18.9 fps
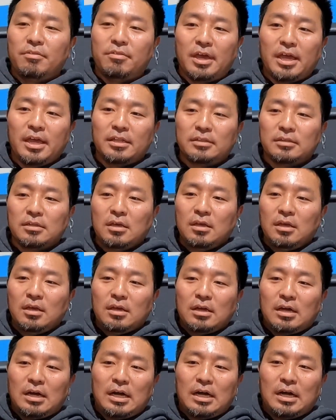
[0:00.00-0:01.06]
then
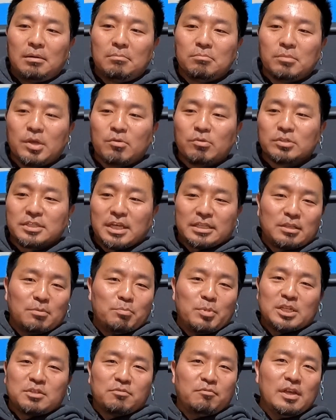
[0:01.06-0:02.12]
it was like
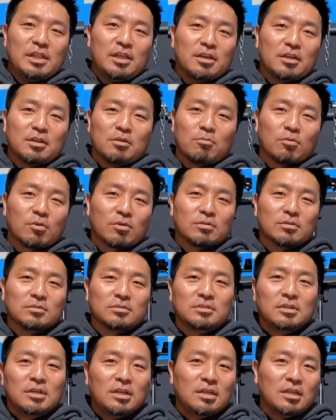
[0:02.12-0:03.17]
the best feeling in the
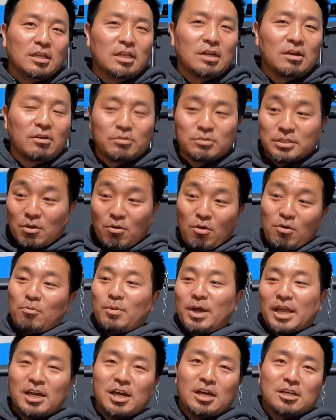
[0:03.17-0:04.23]
world. It was like,
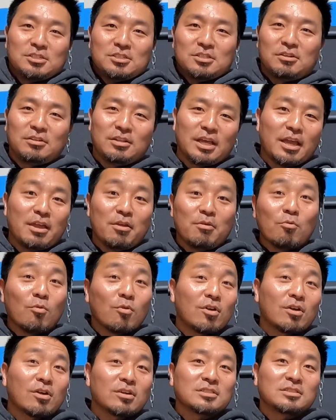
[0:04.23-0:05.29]
oh my gosh, like it
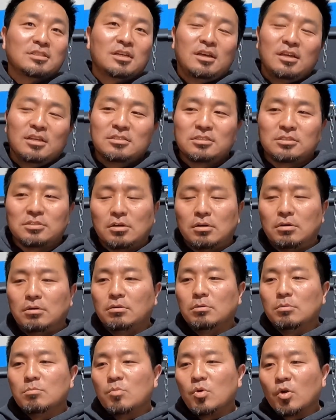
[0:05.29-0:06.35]
works.
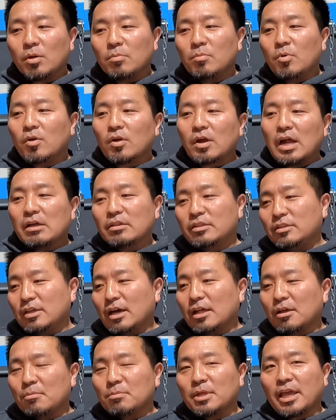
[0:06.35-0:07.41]
So more and more I'll
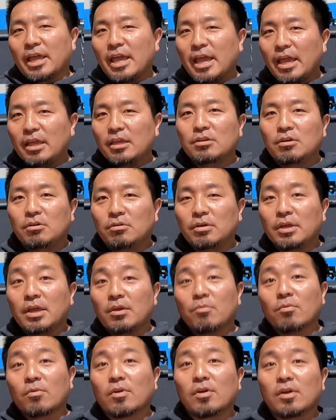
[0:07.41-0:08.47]
tell them like, hey,
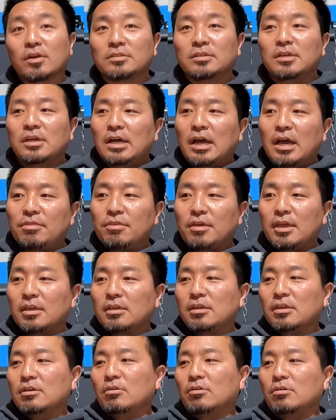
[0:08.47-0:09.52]
it worked. I
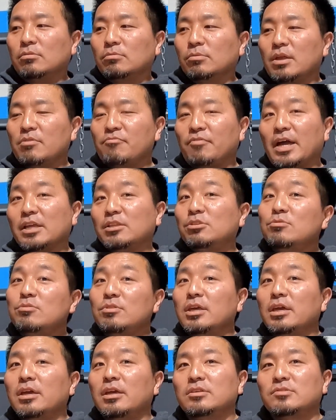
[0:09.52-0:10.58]
think, if I
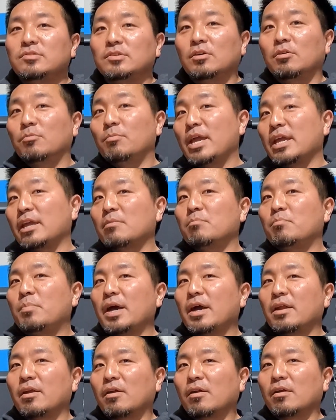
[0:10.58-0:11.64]
do this, it'll make it
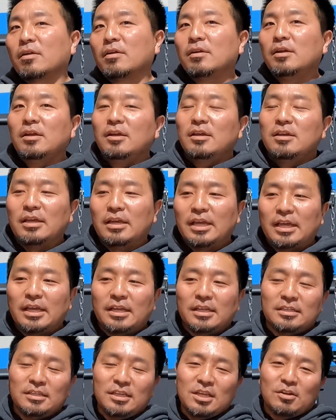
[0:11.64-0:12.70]
better.
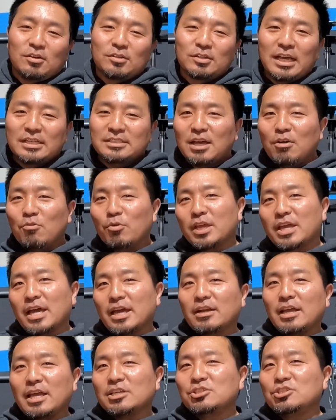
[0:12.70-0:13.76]
And, that's how we
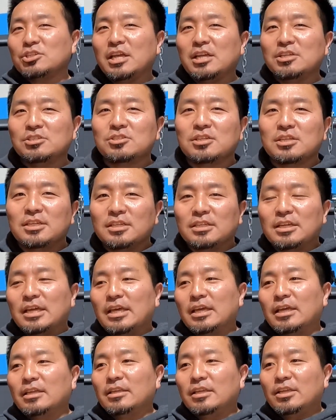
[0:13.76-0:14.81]
kind of exchanged it.
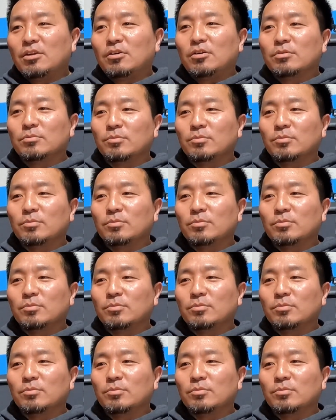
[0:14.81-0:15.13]
And,